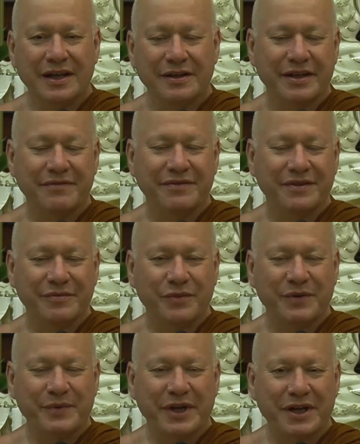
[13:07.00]
Even
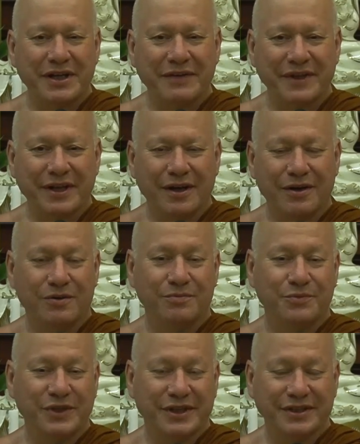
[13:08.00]
when we are living at
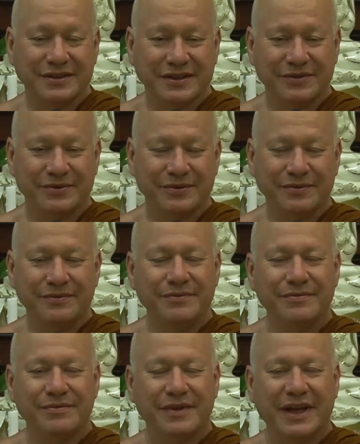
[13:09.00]
home, we can still
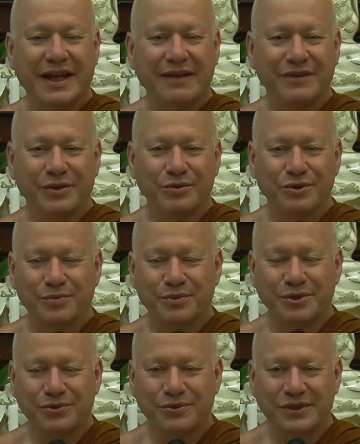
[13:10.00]
have those
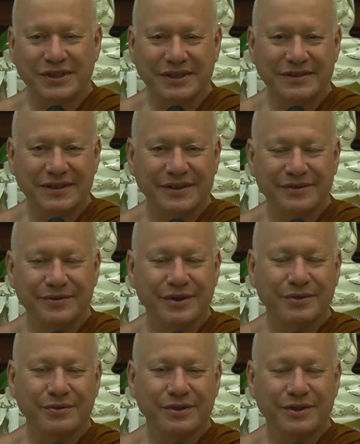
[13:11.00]
opportunities. So you
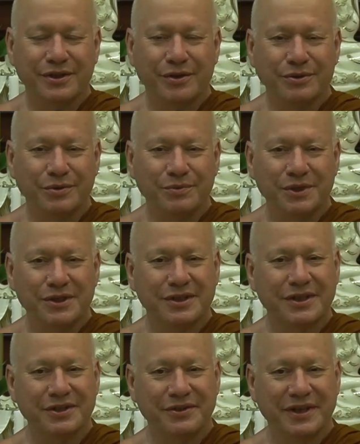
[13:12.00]
go to
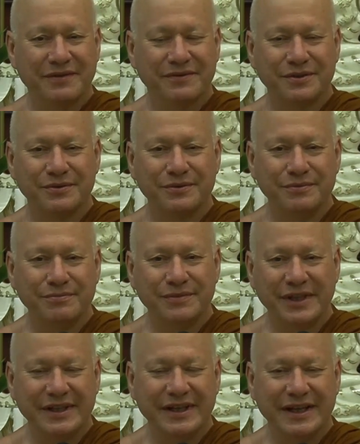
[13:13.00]
work and you have to
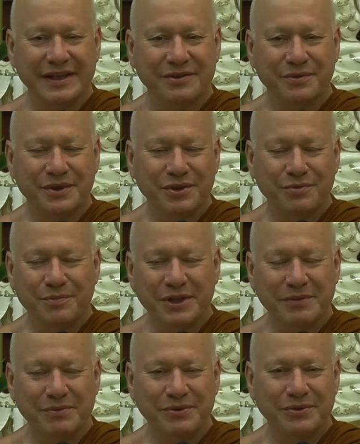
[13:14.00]
engage with new
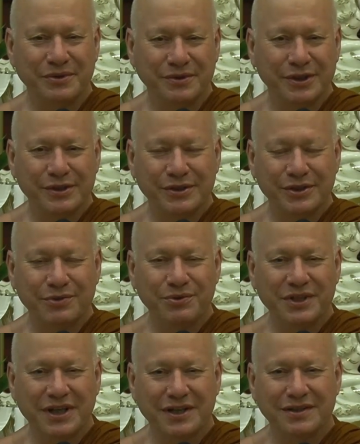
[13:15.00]
people or learn new
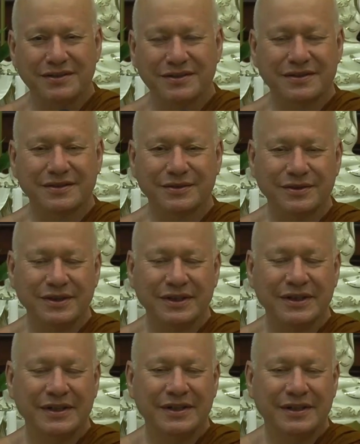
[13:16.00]
tasks.
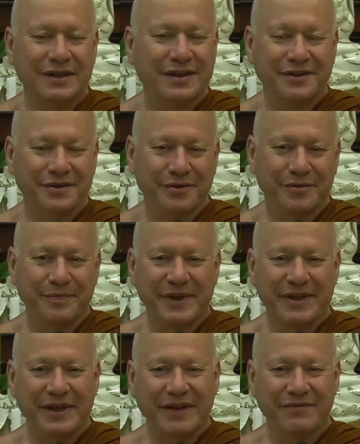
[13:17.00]
You
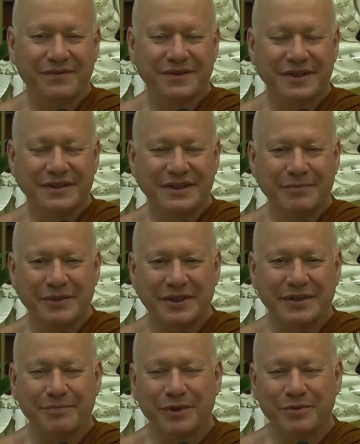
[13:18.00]
may have
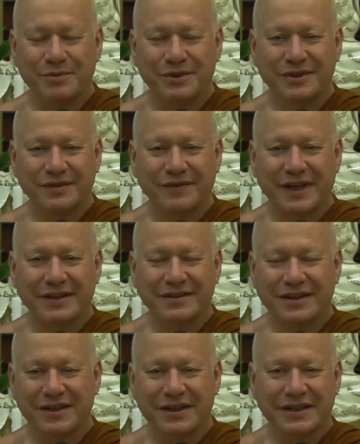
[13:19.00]
similar moments of
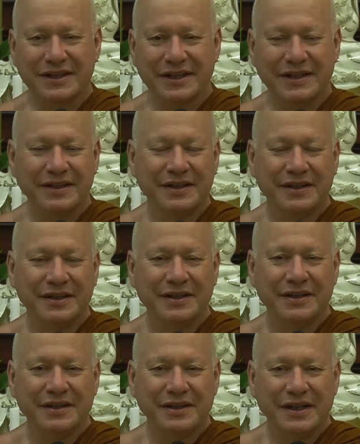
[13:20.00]
anxiety,
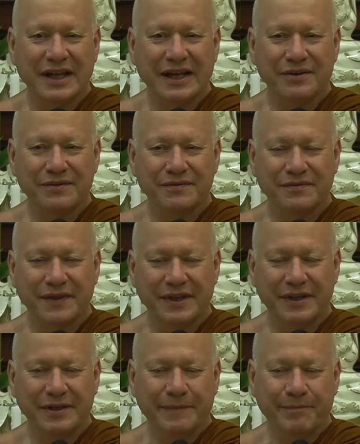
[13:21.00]
doubt,
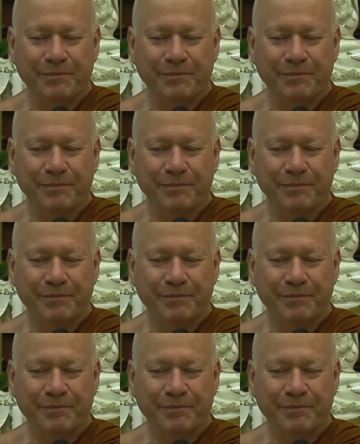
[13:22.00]
fear.